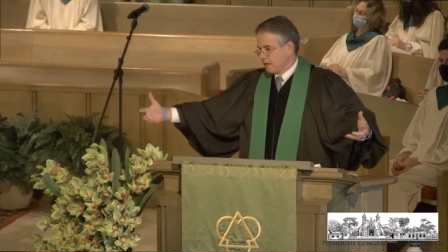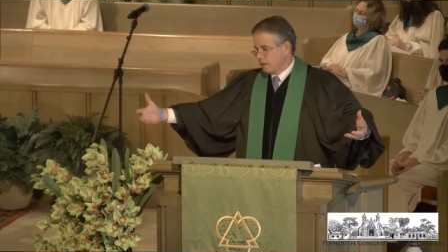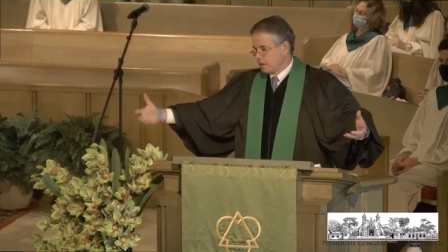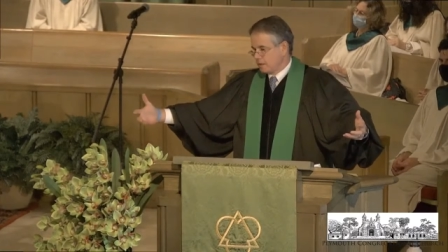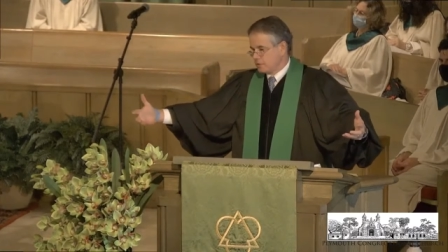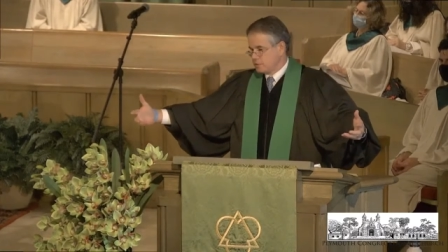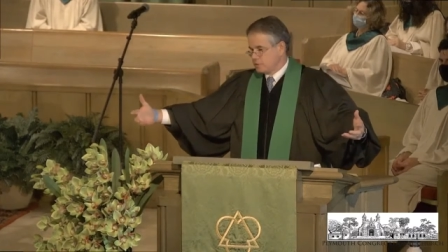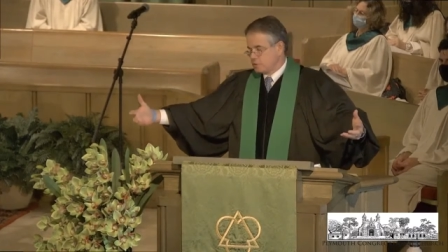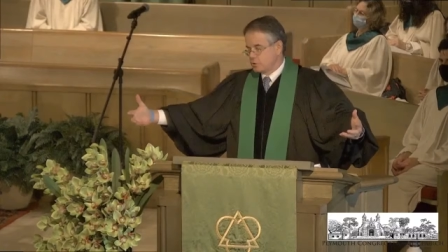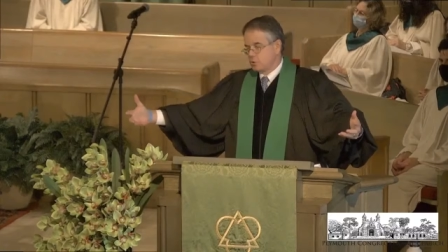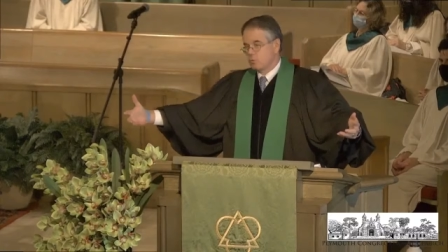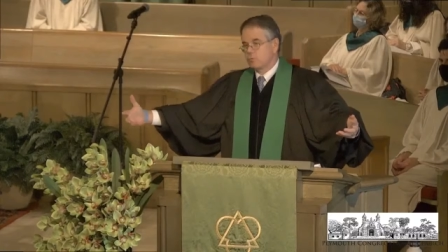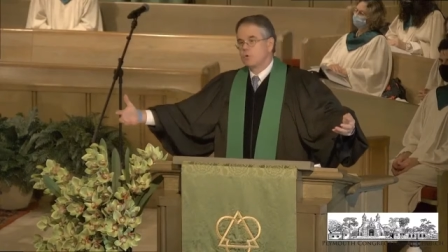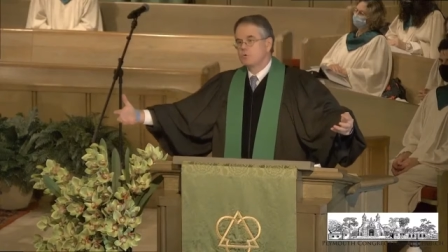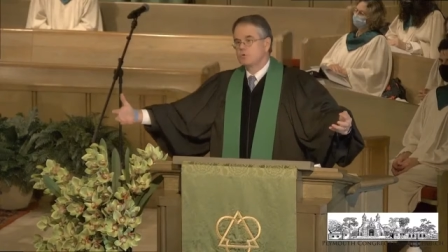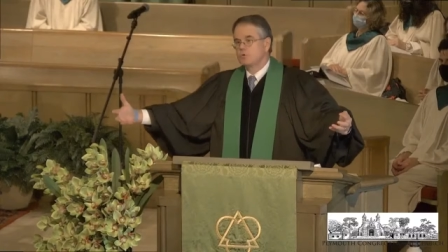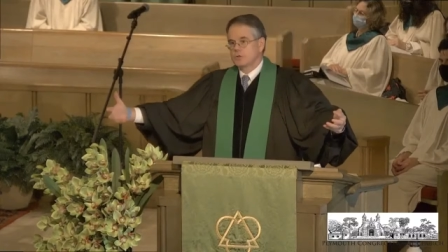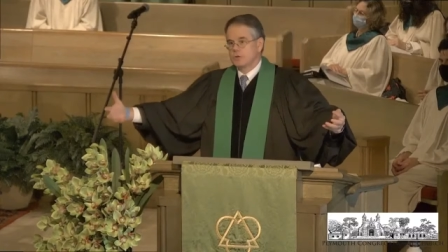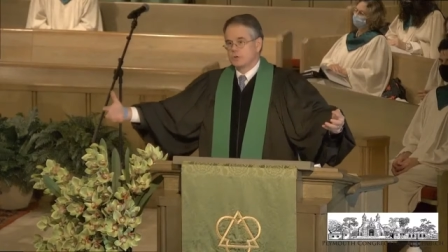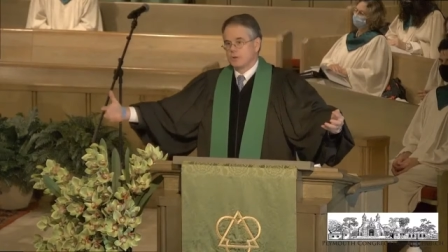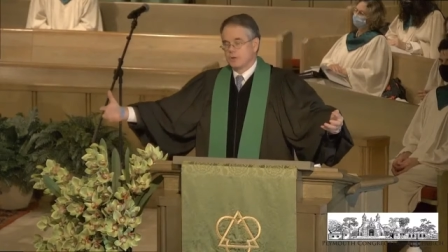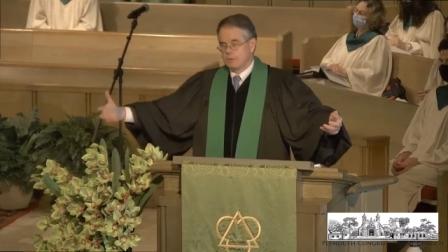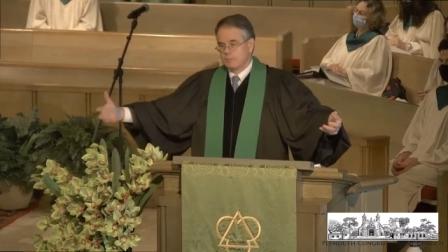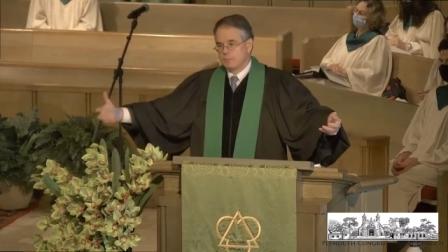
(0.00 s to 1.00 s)
uh,
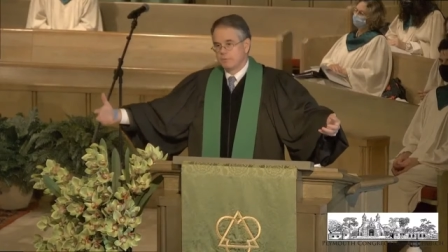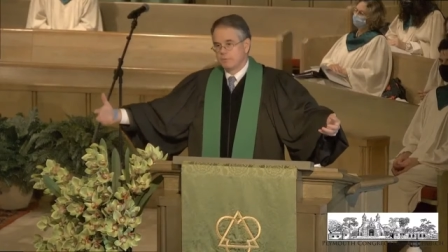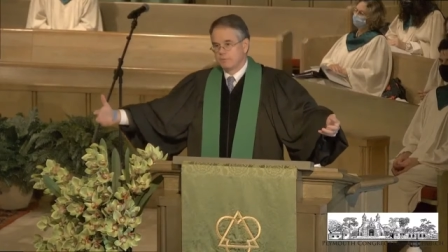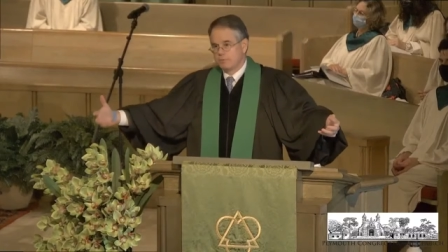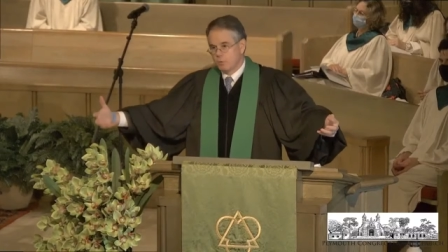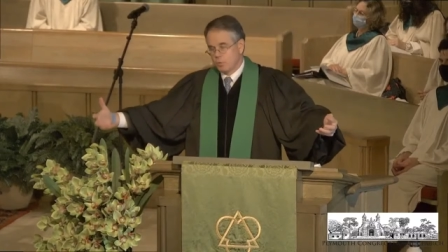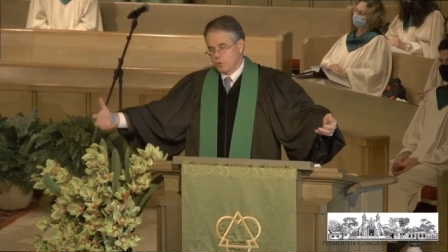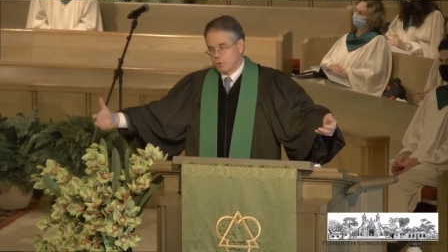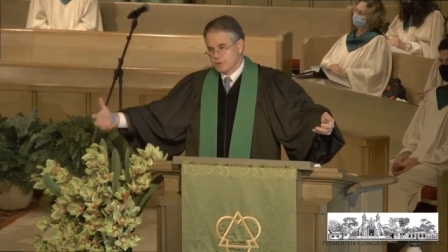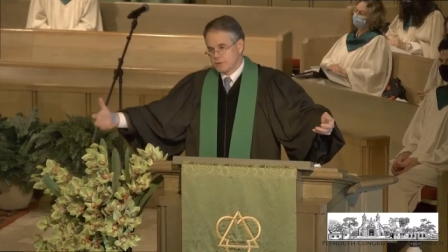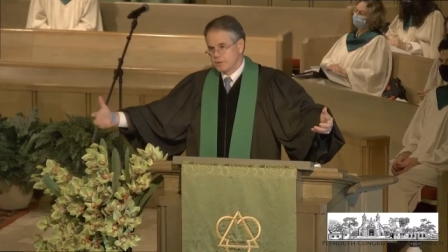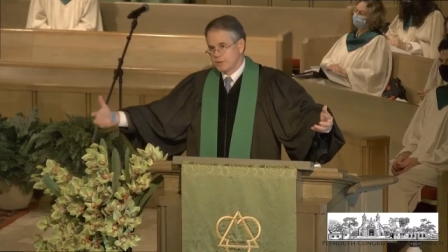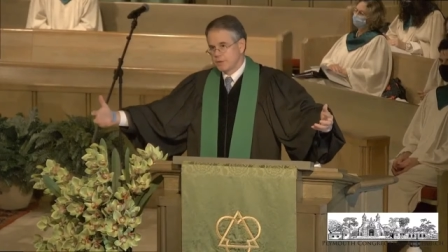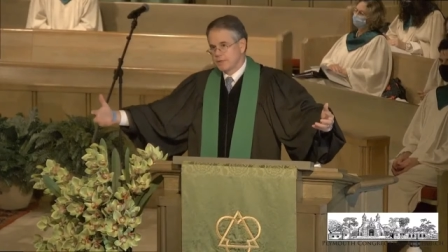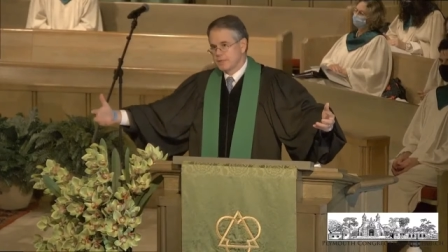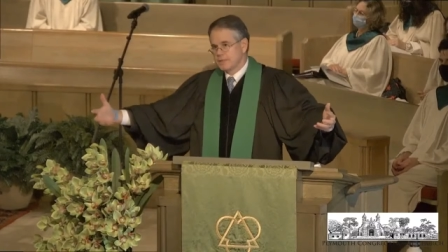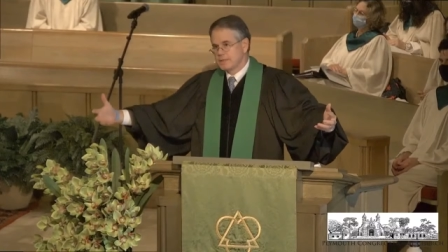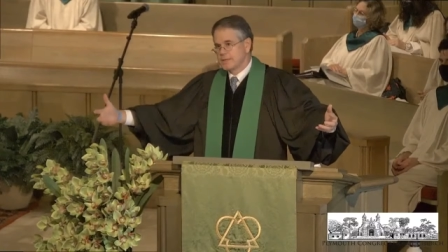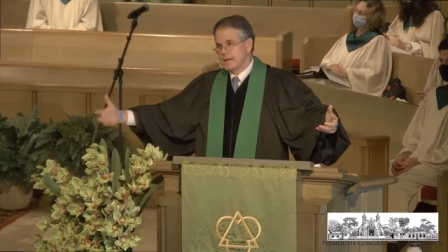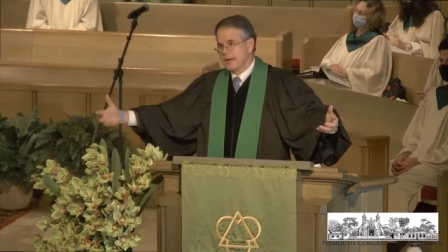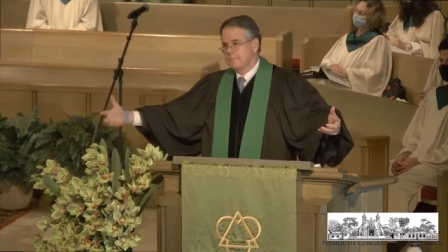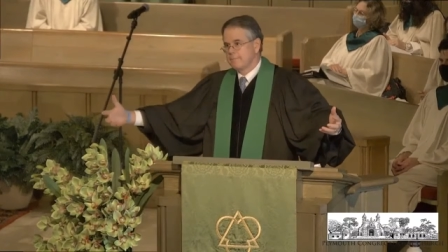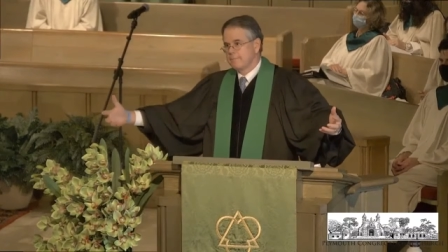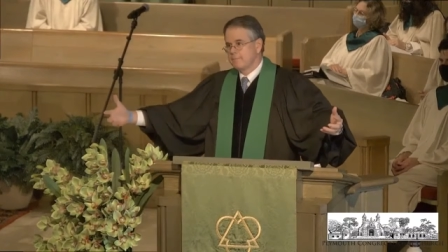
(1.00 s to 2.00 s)
Jerusalem, of course, in the
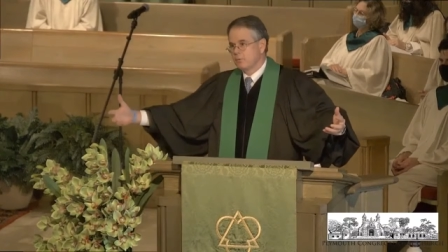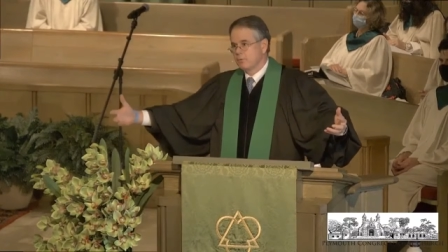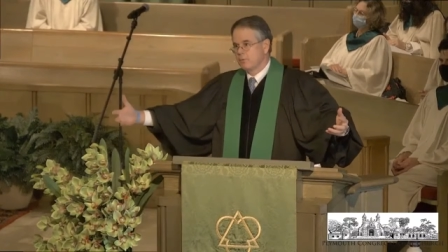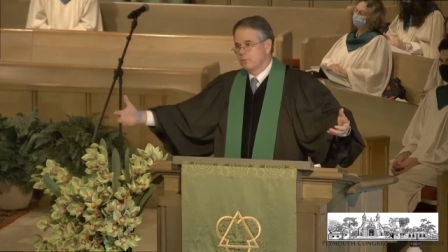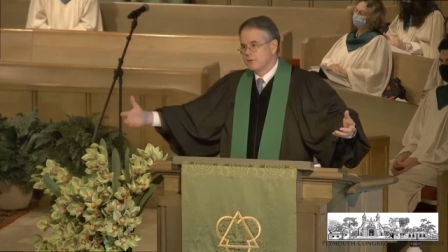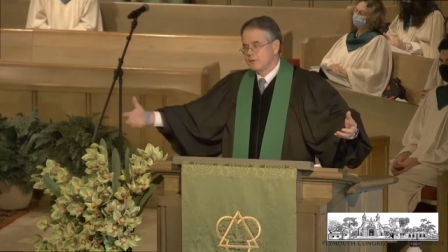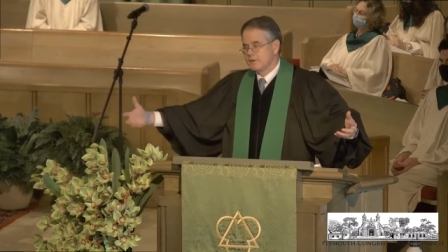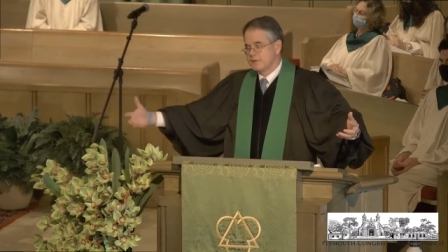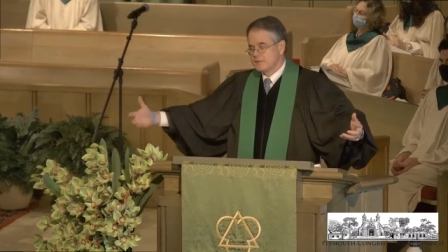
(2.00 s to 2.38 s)
temple.